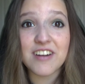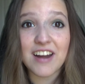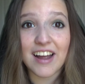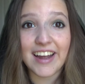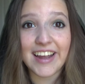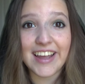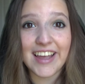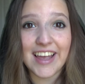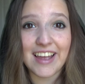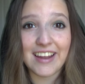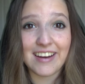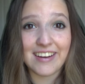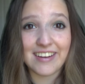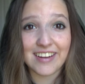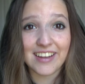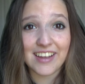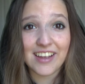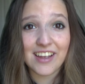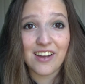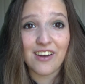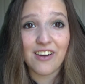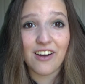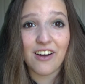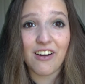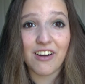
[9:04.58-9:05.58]
not end
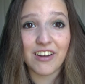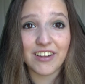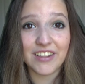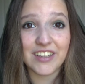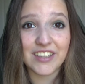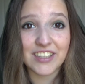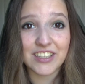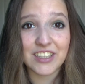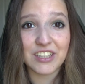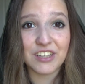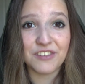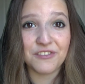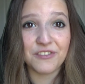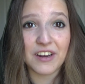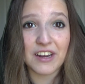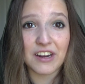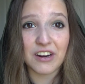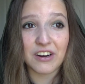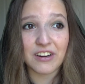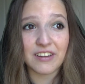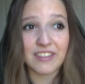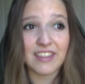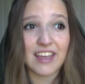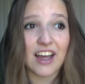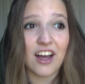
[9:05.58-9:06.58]
on this
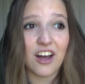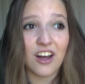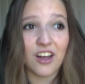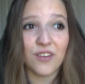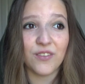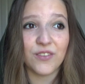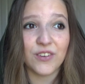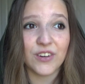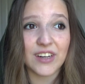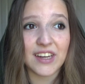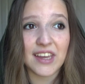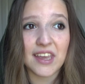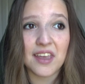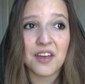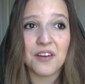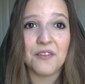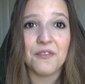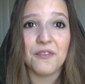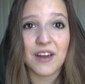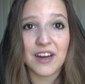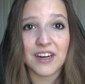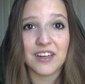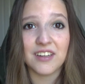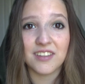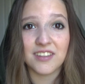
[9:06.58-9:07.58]
cliffhanger that Oliver can't
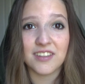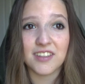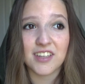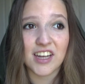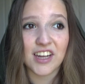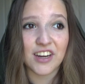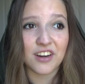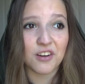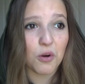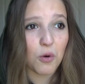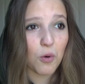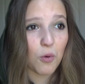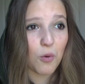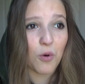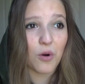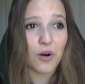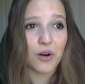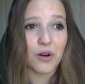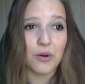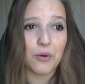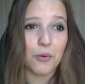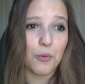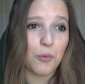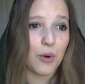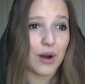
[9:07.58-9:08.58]
find his son
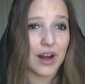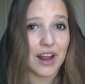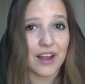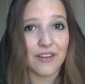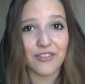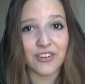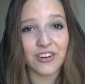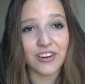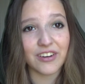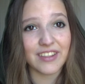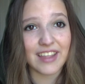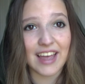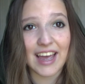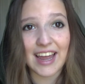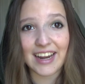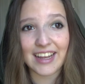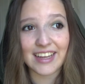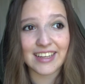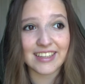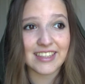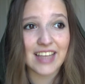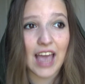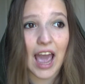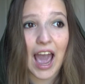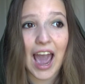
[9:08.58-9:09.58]
or whatever that
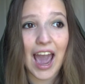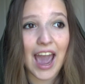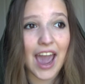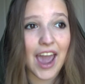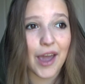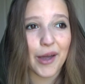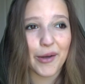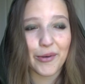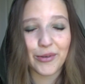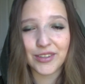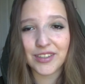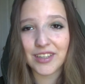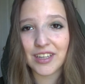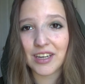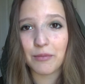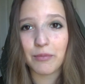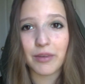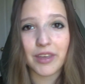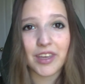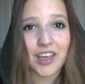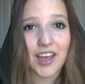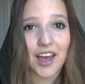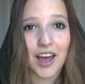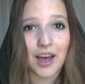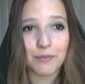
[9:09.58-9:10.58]
is. I was gonna
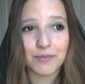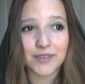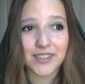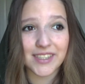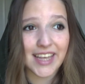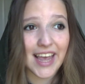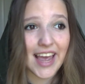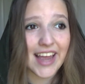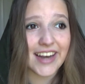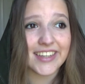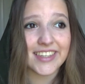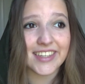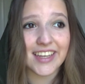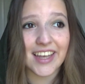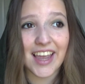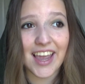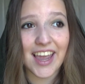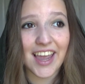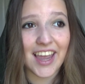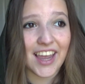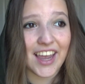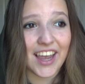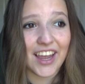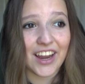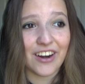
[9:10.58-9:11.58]
be upset
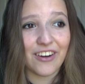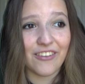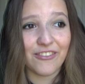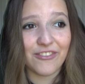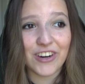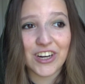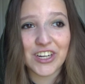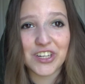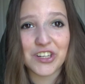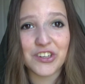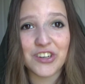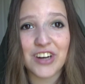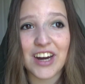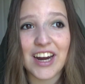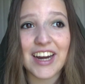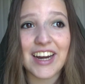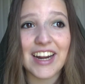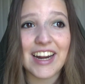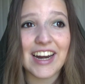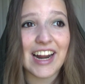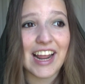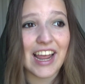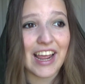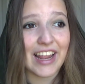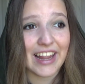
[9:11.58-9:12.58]
and
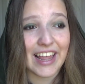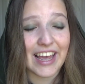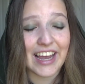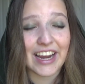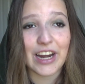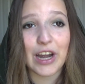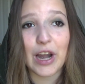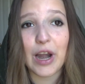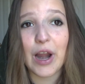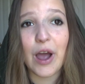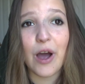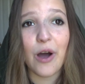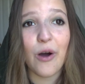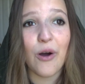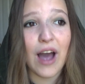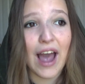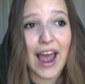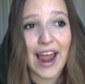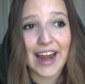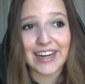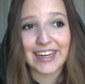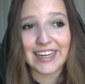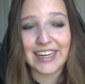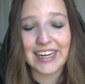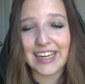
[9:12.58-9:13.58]
frustrated and like, no,
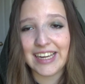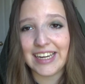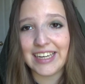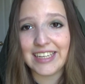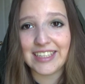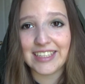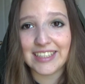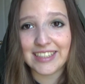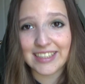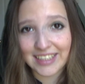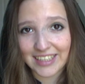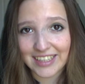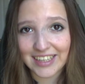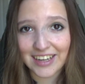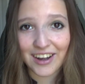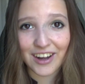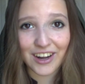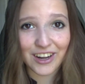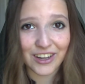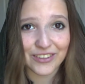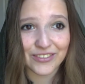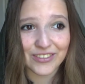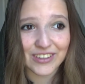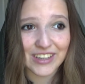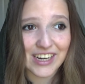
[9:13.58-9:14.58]
I need to see
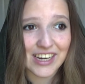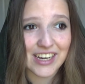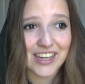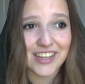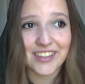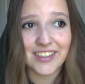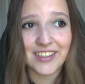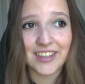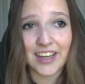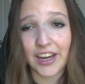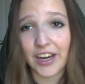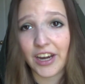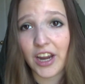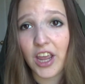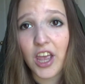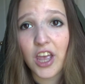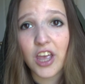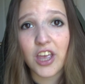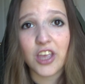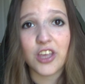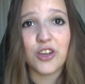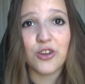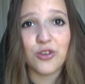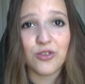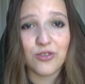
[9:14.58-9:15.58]
Oliver and his son
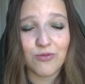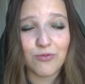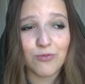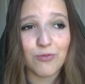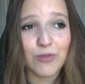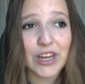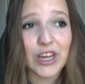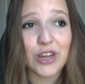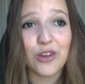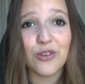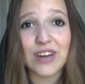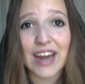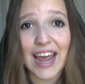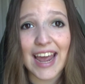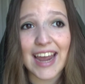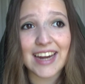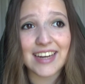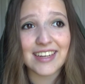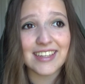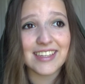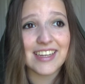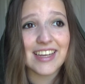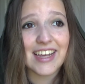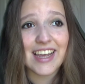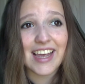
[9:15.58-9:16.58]

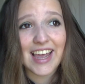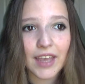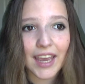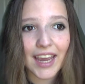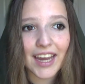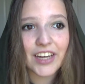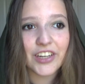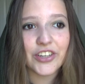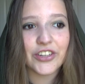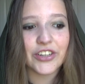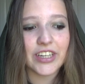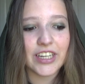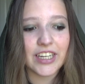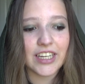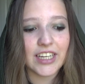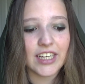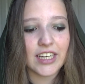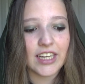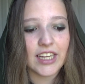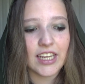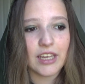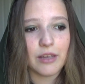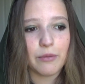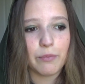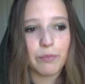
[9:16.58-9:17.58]
reunite.
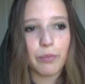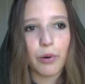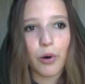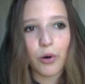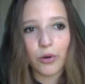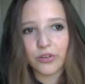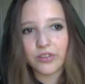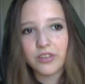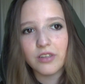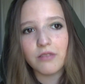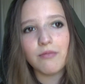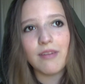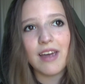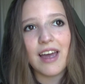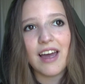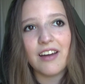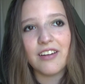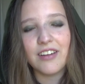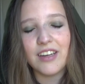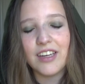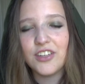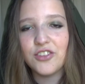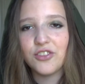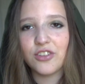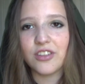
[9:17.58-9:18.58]
Adrian, he pulls him
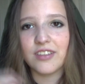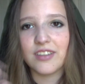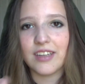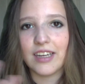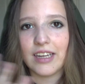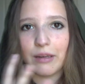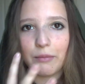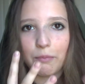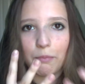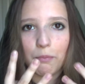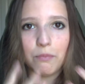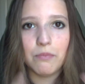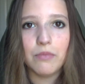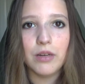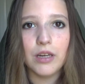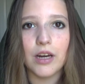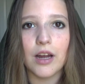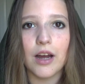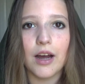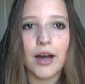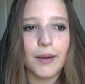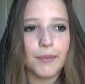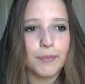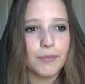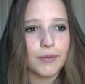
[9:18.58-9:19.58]
out. Adrian's like beat
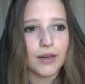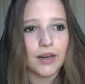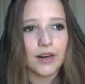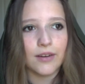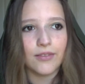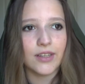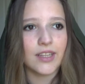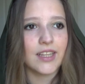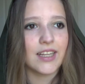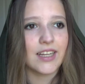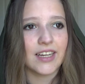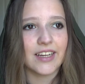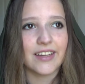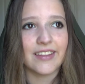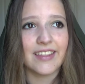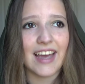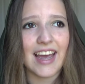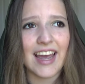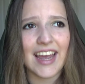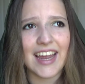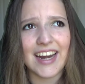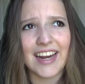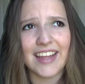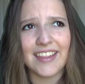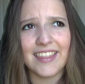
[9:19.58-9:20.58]
up and everything like
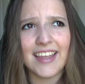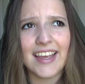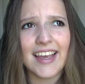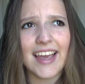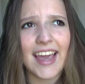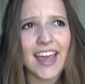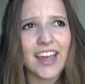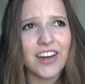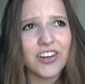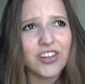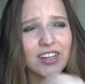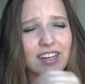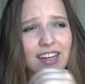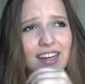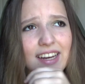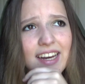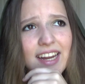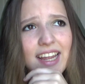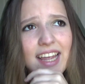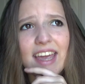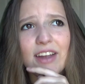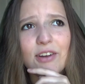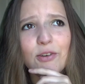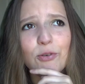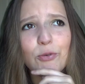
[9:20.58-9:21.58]
that. And I think
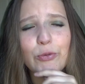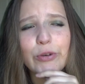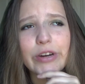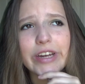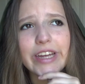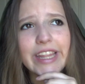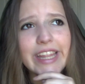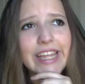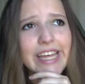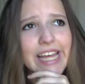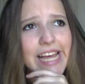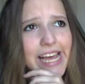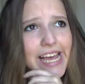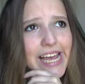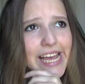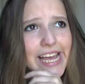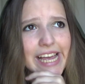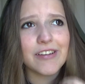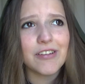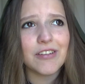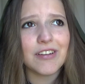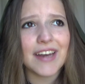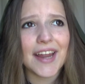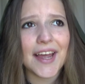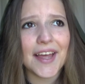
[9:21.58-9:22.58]
Adrian, really,
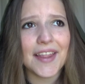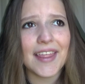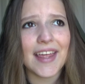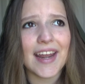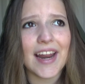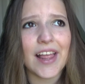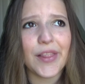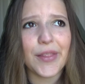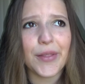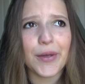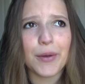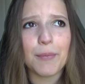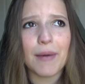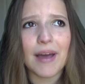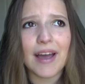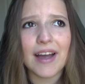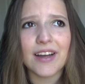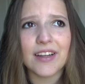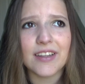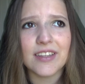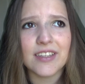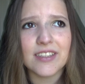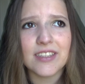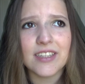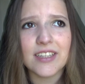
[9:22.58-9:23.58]
now that I look back
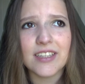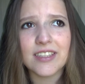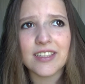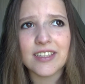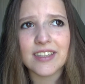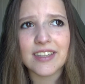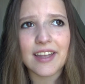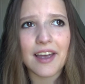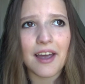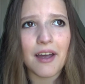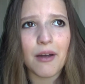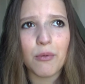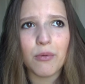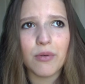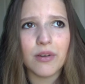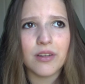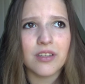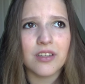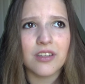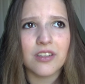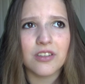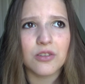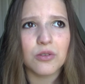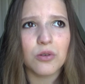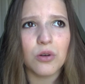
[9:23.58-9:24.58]
on the season, that was
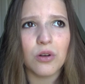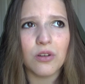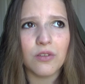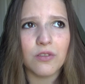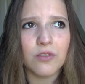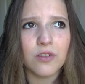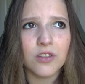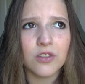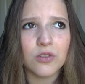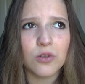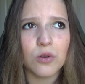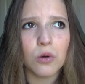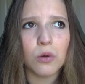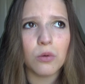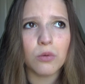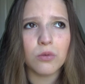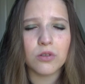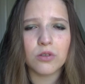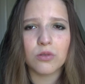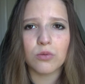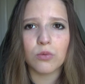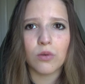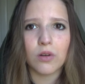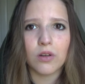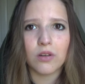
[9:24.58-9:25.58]
his goal. If his goal
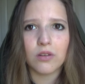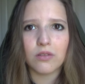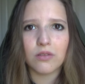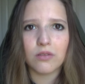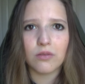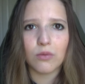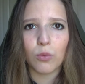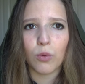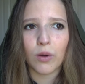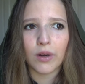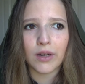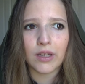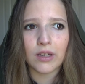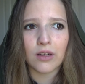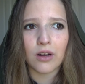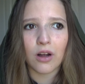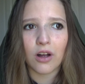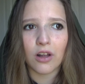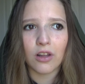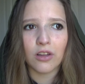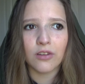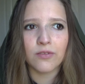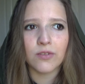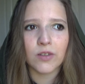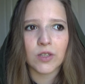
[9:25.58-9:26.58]
was wanting
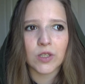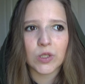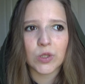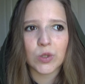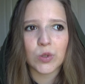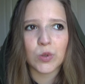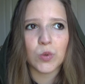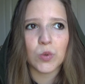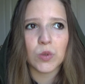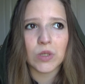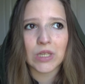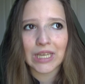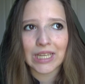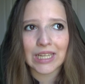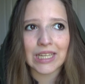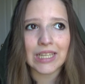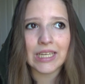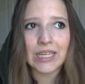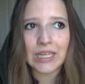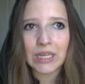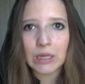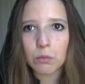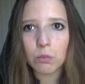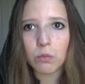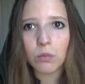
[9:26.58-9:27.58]
Oliver to kill
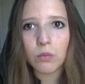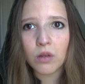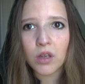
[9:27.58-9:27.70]
him,